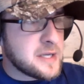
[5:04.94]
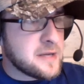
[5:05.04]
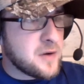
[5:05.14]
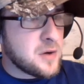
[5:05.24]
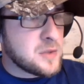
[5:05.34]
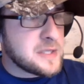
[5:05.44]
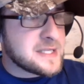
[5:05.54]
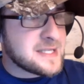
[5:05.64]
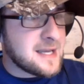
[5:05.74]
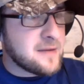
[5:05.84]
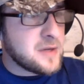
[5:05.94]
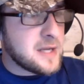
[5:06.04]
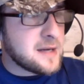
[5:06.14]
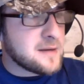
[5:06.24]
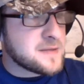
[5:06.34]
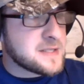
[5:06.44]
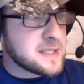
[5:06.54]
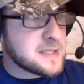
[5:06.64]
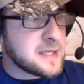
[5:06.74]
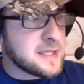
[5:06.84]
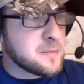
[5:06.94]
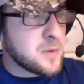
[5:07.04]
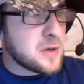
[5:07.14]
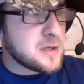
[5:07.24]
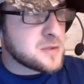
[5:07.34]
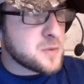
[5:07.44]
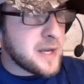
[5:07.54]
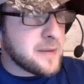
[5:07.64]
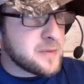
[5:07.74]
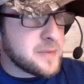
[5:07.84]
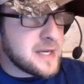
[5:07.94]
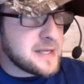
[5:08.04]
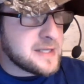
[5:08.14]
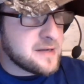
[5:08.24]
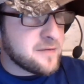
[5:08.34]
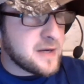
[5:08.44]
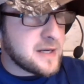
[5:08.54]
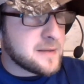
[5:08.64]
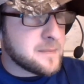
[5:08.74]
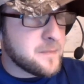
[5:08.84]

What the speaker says: if only 7 out of 16 markers were able to be identified?